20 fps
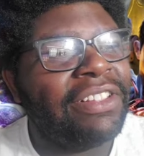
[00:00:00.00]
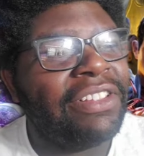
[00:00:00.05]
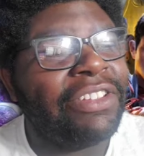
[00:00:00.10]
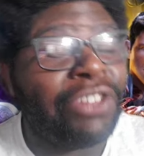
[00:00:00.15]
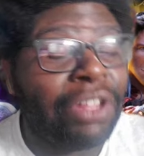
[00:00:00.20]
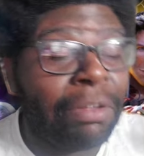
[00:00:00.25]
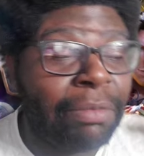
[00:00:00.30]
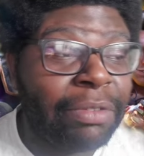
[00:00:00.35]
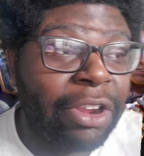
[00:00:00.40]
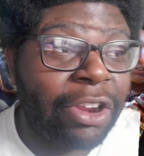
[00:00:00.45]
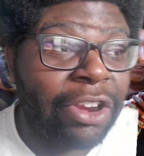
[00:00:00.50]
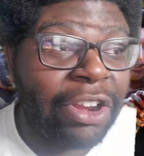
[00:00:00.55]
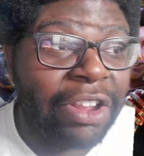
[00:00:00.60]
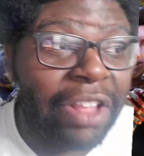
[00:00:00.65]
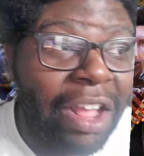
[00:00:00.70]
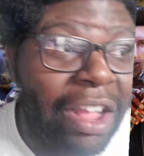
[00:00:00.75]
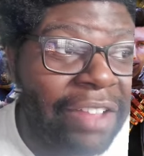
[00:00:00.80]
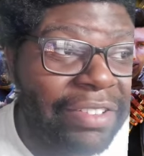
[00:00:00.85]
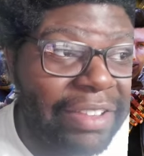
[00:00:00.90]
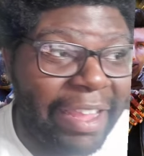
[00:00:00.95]
Someone gonna
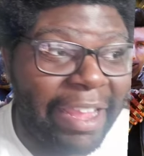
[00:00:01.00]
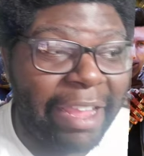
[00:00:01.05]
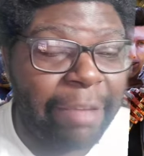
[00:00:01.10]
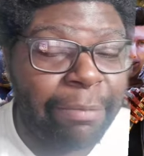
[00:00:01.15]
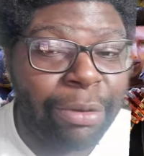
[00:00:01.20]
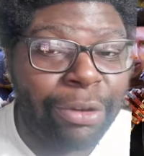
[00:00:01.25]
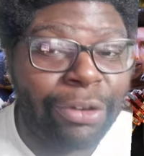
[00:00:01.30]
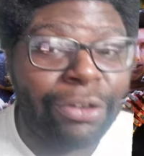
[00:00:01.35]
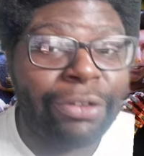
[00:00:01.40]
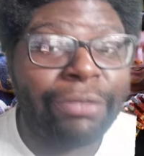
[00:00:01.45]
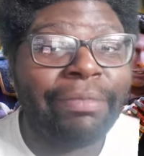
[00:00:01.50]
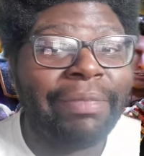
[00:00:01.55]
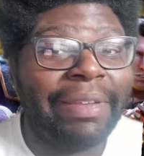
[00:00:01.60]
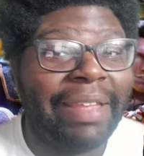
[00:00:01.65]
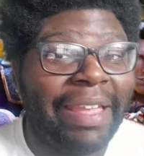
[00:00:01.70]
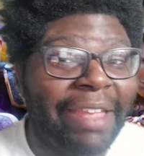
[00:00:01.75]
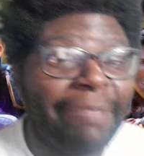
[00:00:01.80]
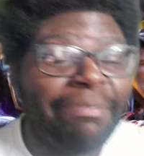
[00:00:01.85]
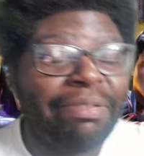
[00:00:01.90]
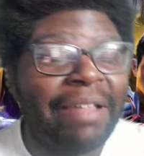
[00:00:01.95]
cost amber
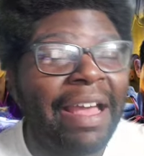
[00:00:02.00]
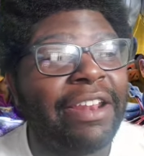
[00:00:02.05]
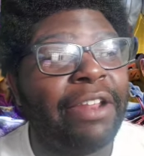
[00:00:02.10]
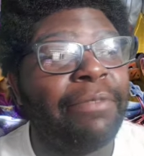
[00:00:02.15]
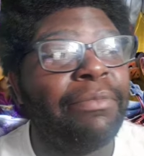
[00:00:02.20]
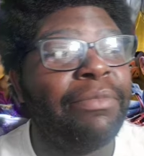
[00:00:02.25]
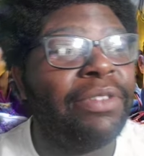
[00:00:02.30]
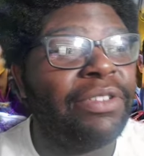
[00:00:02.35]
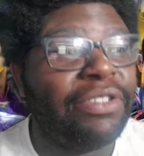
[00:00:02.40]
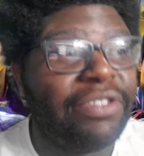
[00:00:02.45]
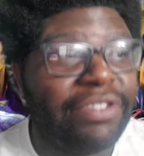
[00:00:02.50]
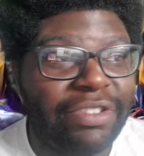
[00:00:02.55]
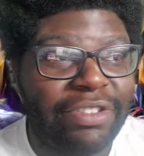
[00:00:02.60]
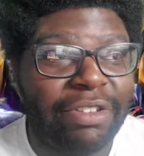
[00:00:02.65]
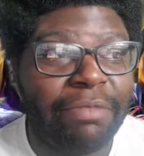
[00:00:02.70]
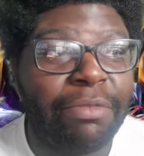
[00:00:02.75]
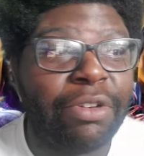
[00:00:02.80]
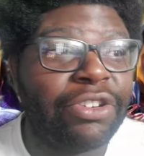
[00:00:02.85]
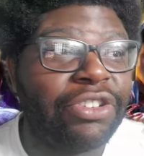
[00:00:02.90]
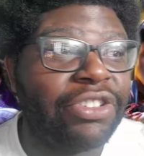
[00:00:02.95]
and platinum.
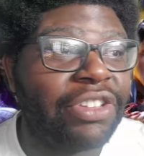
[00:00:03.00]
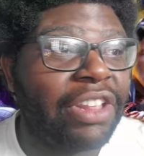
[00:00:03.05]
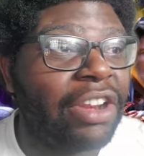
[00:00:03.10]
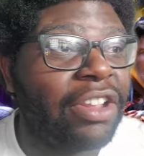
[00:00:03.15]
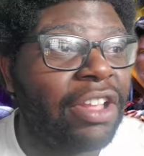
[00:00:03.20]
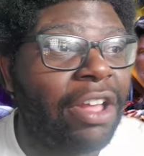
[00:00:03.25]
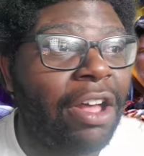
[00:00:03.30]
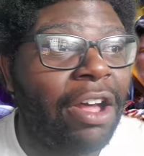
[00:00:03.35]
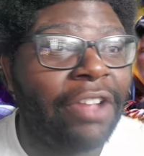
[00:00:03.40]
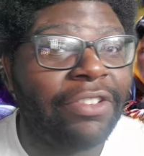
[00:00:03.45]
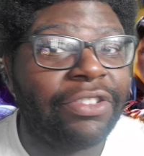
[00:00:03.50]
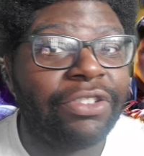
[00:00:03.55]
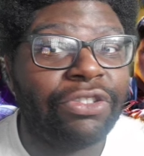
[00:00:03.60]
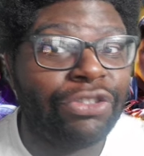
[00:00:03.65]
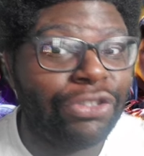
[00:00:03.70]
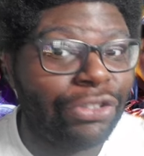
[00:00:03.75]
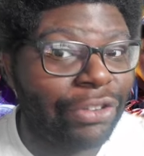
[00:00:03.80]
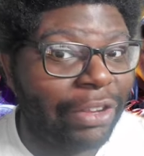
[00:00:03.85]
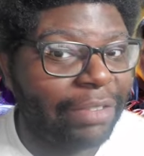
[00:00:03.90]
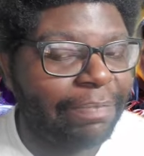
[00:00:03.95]
just gonna cost
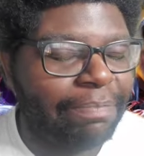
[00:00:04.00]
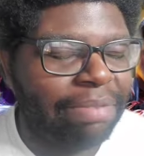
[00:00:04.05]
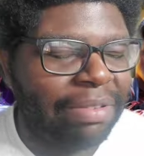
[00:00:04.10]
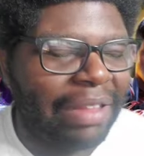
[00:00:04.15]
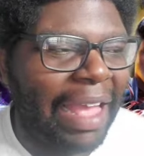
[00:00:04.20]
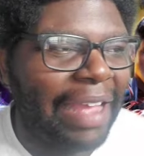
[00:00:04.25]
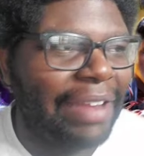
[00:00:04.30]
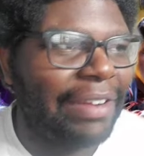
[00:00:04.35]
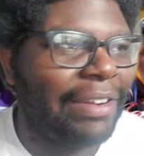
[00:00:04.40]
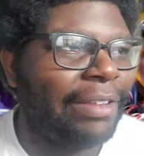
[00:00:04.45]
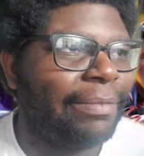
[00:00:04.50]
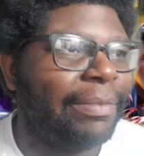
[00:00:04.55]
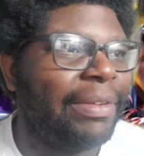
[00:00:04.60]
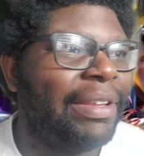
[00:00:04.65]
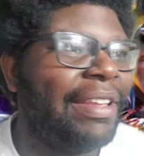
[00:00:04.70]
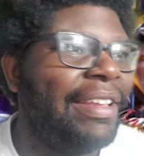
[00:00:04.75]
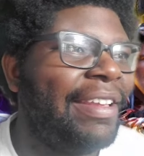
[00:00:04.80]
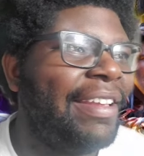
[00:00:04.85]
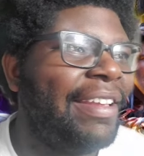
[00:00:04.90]
just platinum.